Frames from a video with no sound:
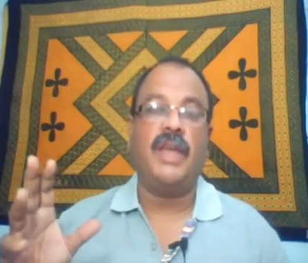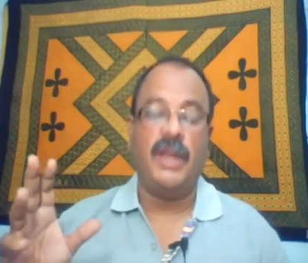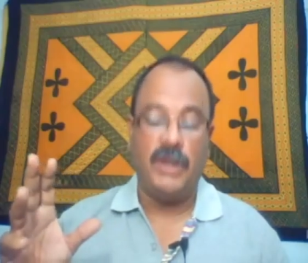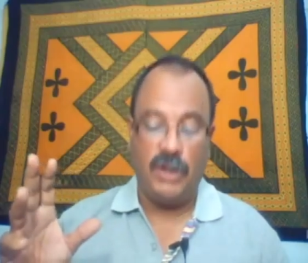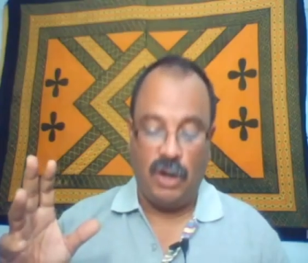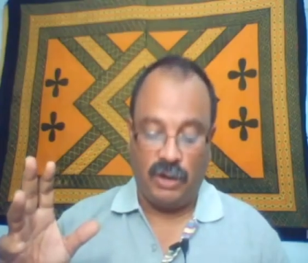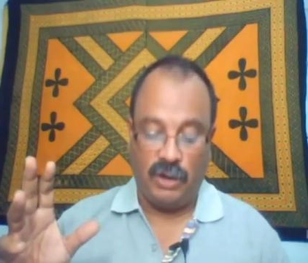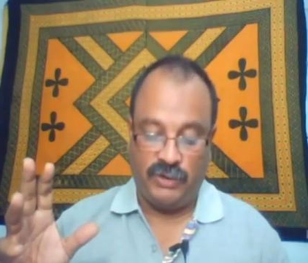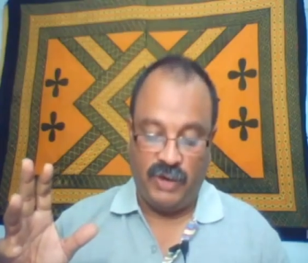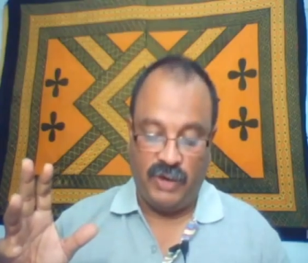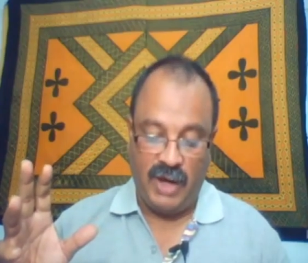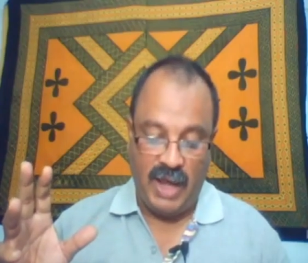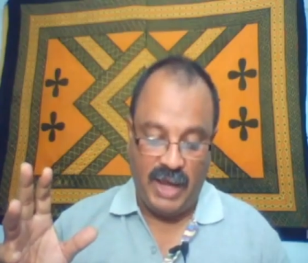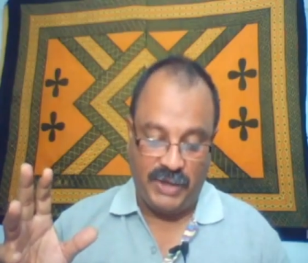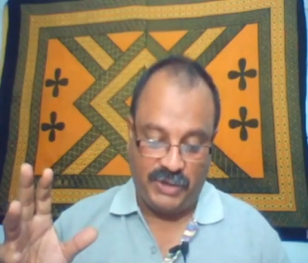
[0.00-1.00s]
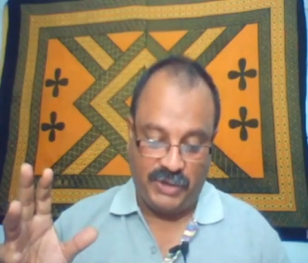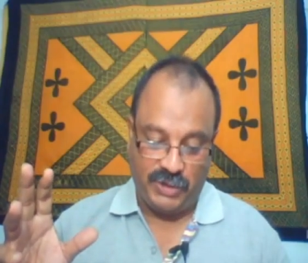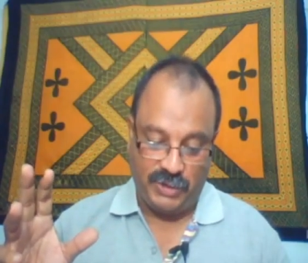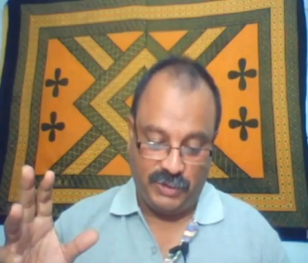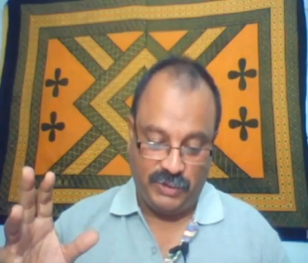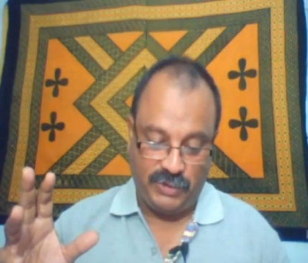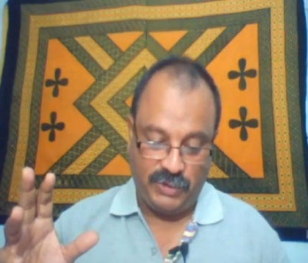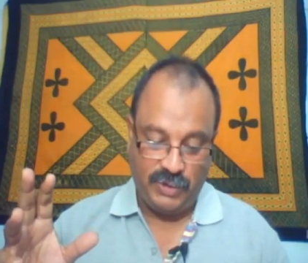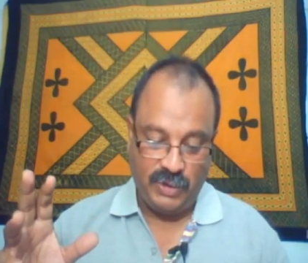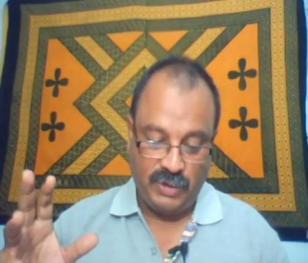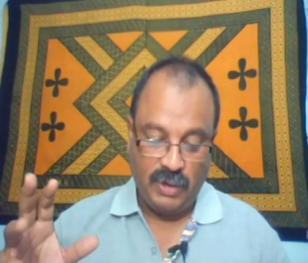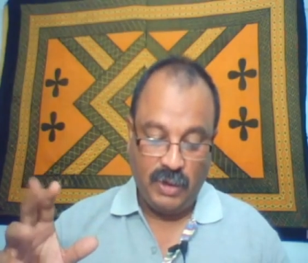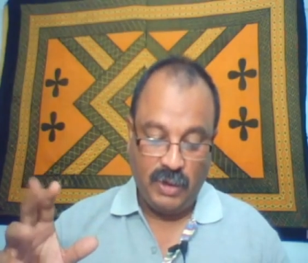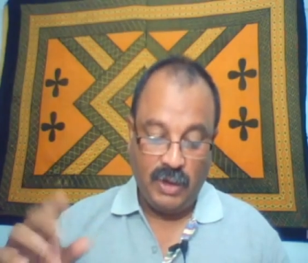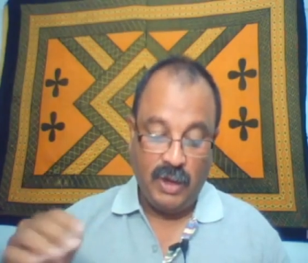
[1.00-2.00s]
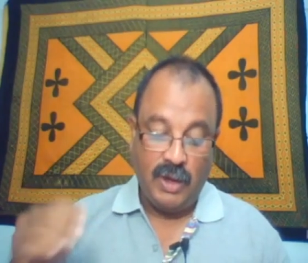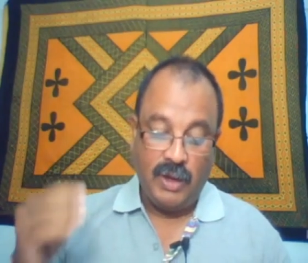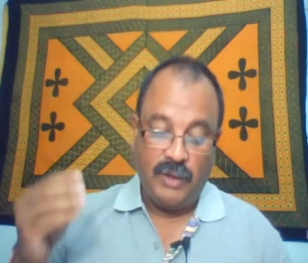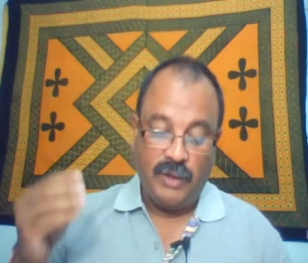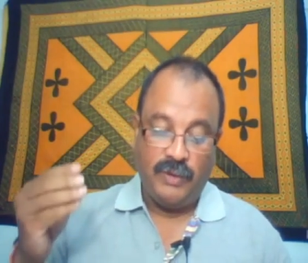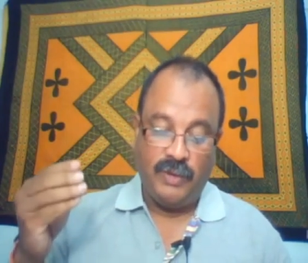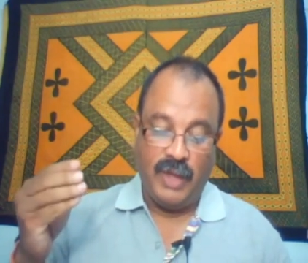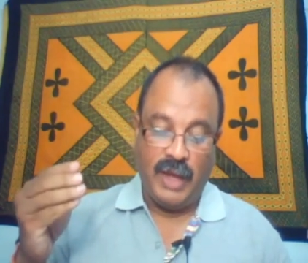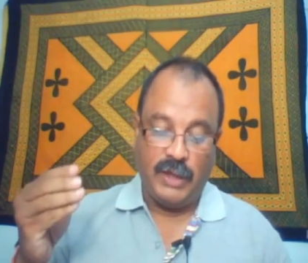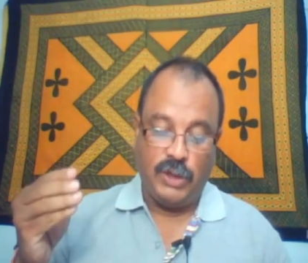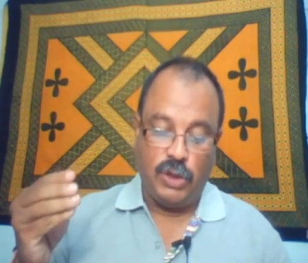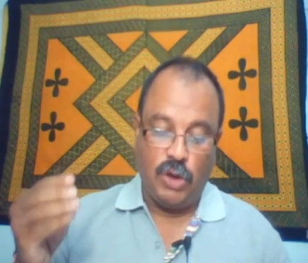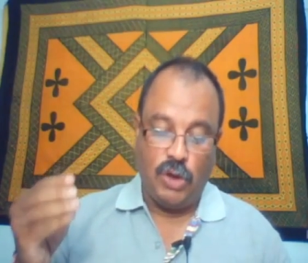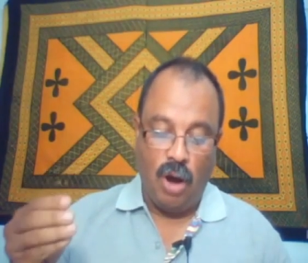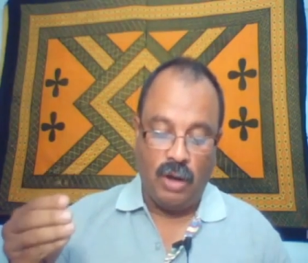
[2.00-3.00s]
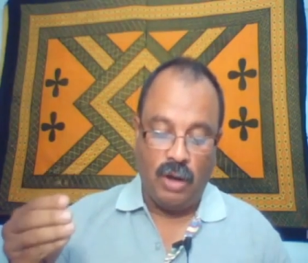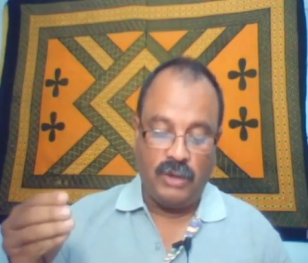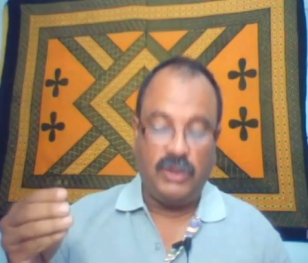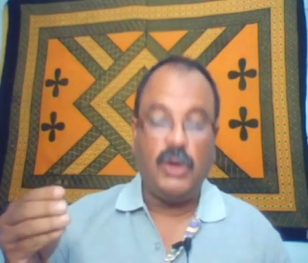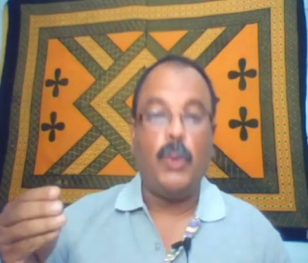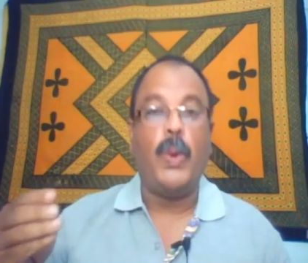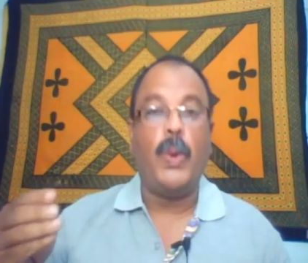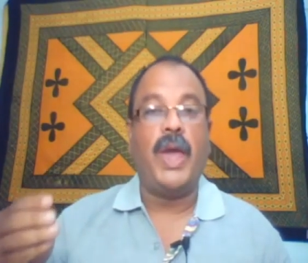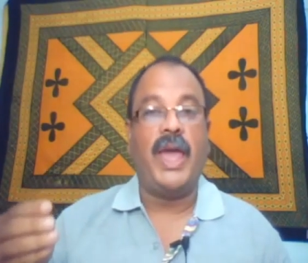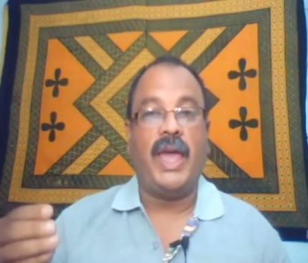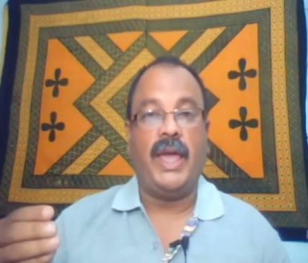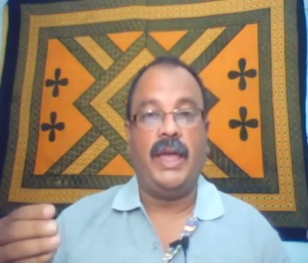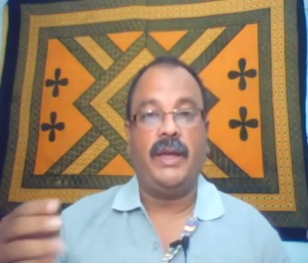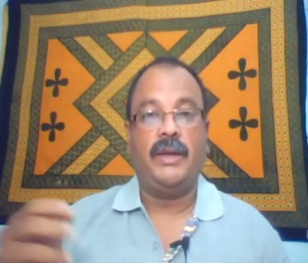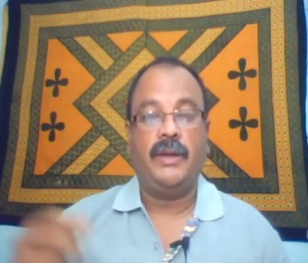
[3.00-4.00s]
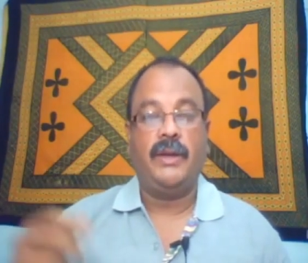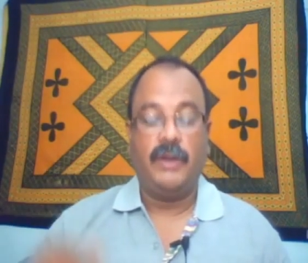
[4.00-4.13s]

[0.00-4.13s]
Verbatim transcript: indoctrinations that dog the way